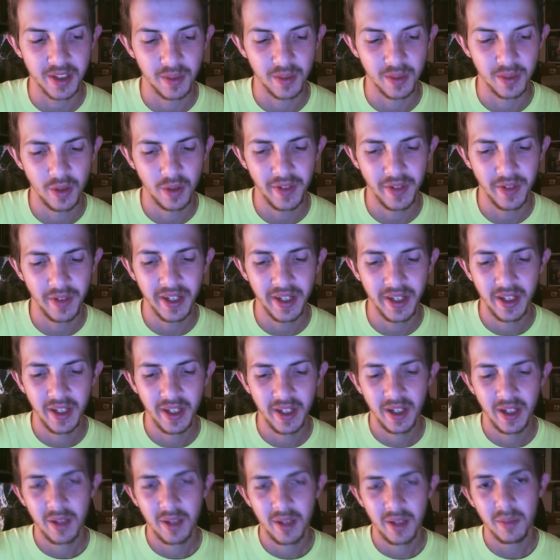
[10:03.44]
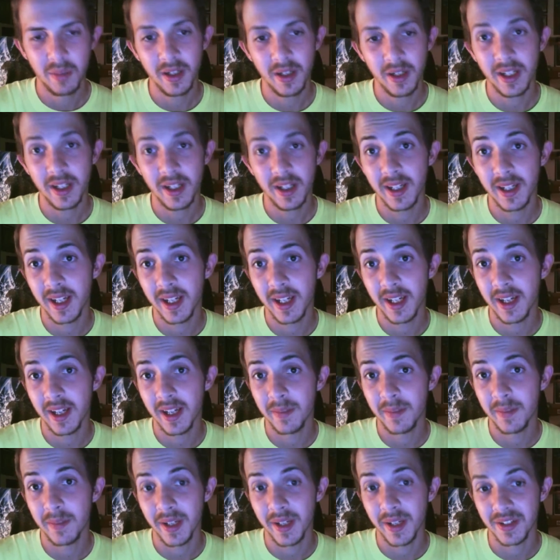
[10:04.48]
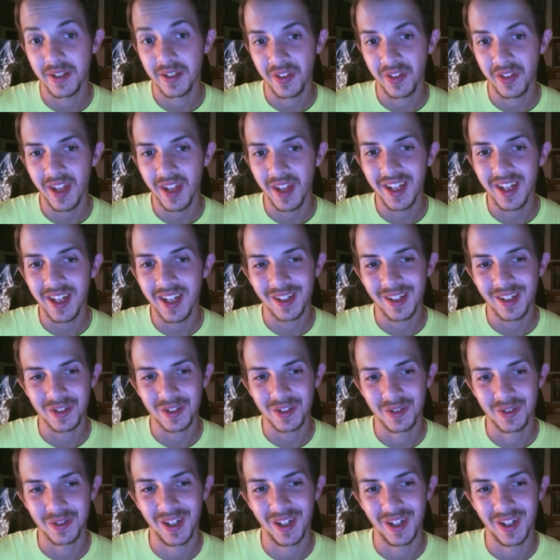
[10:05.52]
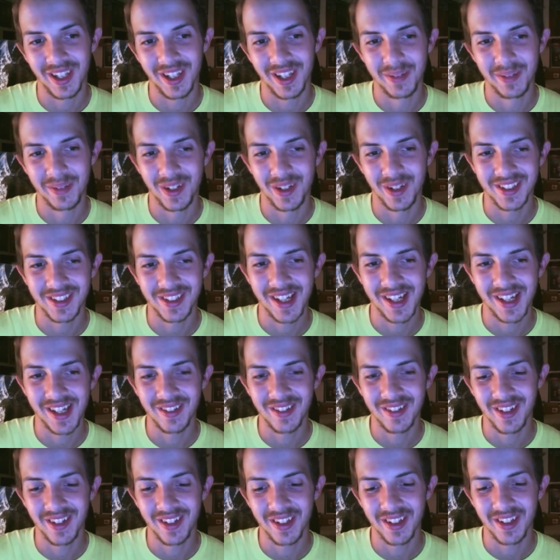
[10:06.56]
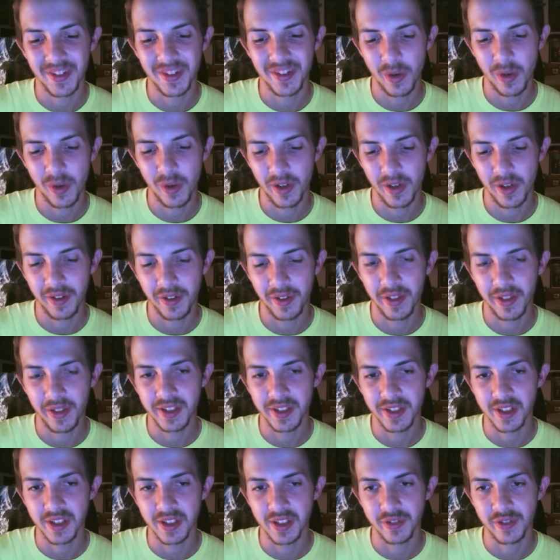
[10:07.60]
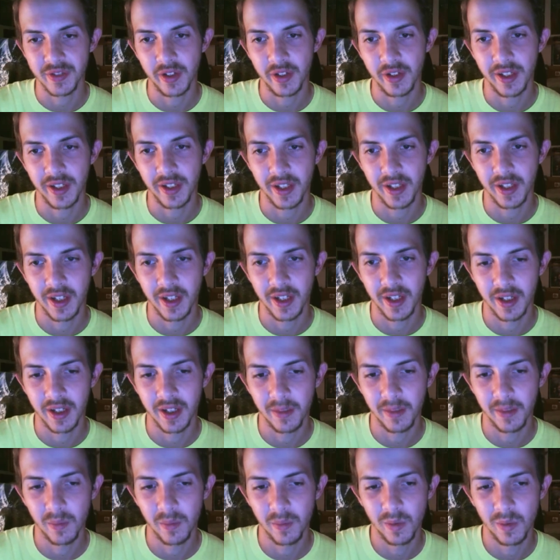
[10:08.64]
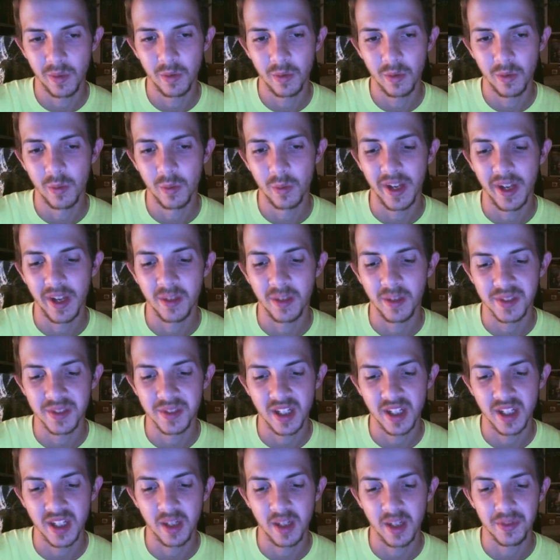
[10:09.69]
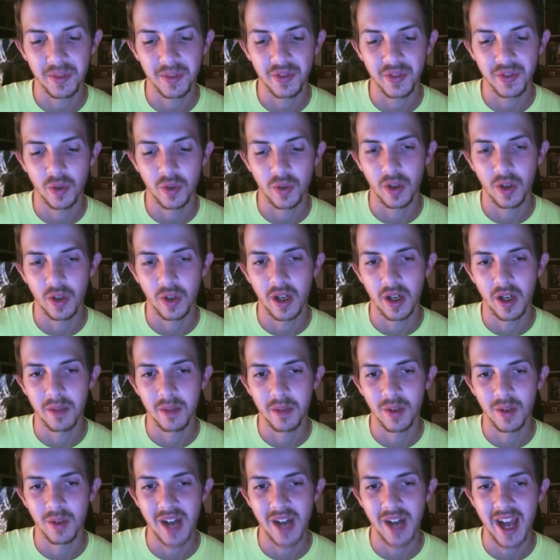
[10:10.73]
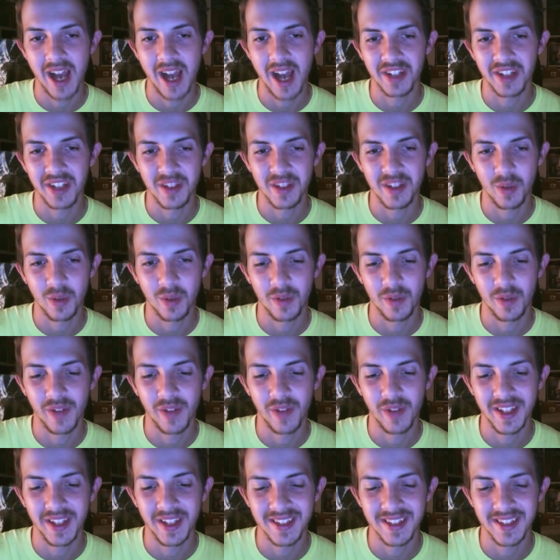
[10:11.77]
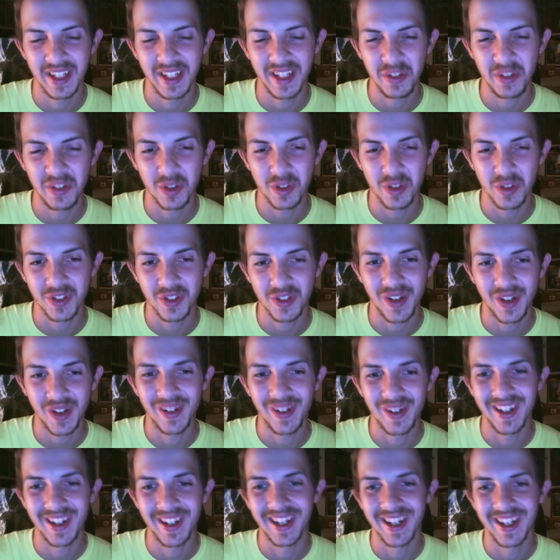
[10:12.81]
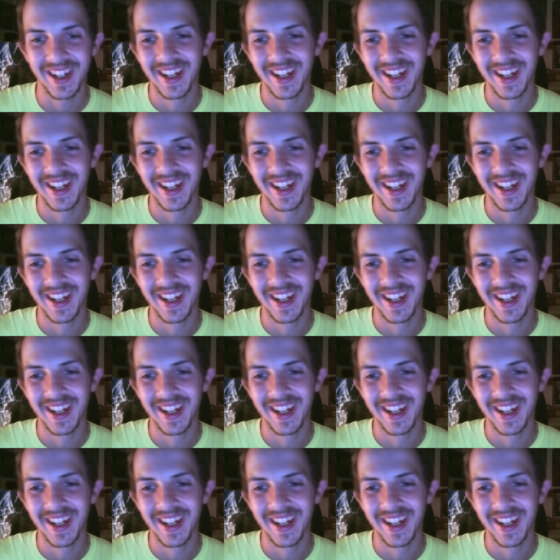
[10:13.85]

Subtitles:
movie, but because of that, it also felt like a more sound story. With this, it just felt like random setups for more action, more fight scenes, which was alright.